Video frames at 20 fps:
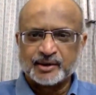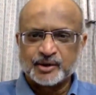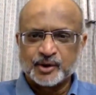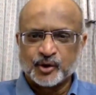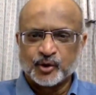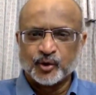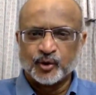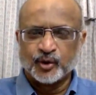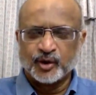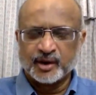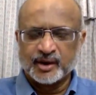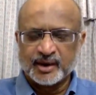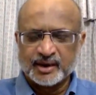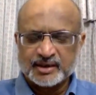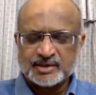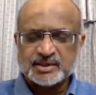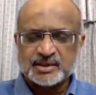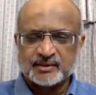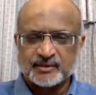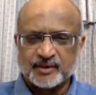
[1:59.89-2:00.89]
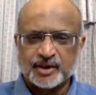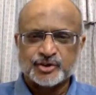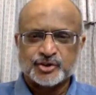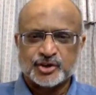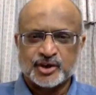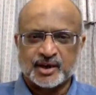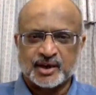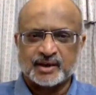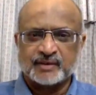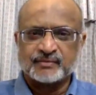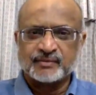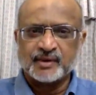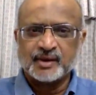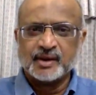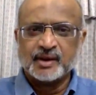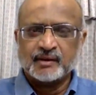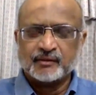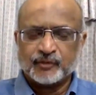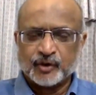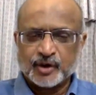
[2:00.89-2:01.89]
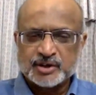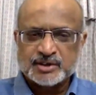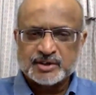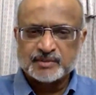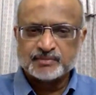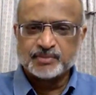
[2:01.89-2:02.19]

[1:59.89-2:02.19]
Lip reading: to go against Nawaz Sharif for a simple